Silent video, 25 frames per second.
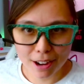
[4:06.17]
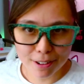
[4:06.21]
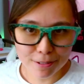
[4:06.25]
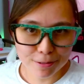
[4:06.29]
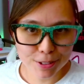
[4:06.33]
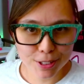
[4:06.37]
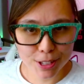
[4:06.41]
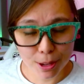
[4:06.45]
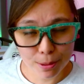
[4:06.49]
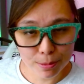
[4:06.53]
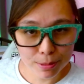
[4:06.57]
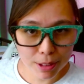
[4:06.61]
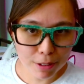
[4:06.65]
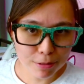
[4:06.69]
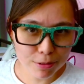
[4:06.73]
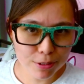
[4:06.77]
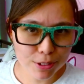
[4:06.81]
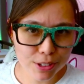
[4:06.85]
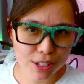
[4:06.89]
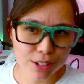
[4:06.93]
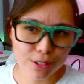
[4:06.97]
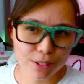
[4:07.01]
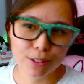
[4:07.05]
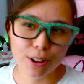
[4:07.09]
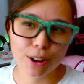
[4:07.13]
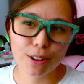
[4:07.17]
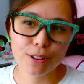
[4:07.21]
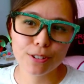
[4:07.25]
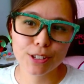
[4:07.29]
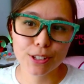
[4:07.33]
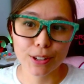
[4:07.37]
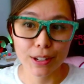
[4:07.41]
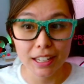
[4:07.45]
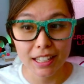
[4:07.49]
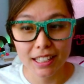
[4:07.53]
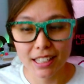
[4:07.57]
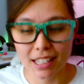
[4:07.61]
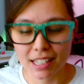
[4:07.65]
some levels in rogue,
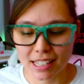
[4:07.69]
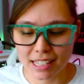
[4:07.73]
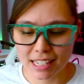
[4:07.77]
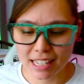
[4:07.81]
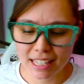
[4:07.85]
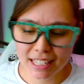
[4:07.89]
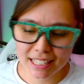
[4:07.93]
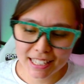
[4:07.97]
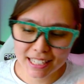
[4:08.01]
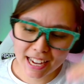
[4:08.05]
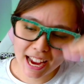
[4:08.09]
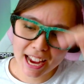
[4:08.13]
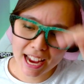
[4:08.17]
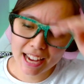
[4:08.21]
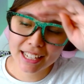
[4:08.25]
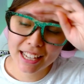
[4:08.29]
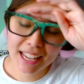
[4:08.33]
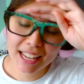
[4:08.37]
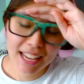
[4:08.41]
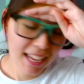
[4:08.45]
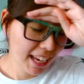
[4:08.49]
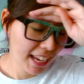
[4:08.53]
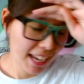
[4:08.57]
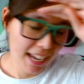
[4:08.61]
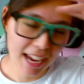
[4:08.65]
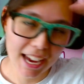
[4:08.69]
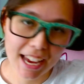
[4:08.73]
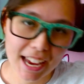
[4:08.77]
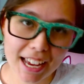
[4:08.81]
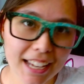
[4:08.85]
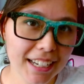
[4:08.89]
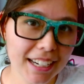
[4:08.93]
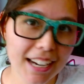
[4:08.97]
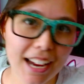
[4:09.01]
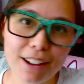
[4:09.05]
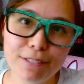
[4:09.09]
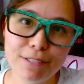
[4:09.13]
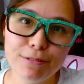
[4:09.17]
so I get the sneak attack
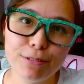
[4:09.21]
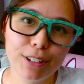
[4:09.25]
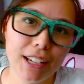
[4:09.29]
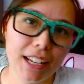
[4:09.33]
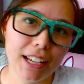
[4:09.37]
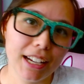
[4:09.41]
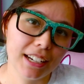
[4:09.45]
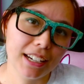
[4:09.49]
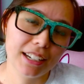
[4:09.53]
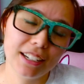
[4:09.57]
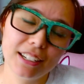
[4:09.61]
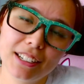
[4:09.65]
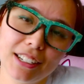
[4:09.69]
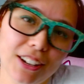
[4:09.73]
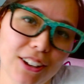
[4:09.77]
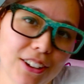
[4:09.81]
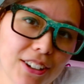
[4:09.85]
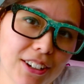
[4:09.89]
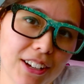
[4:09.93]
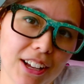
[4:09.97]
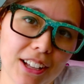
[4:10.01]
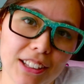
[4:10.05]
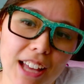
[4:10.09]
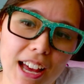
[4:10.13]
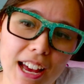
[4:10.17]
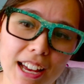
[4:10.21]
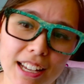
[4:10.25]
and I forget it a lot.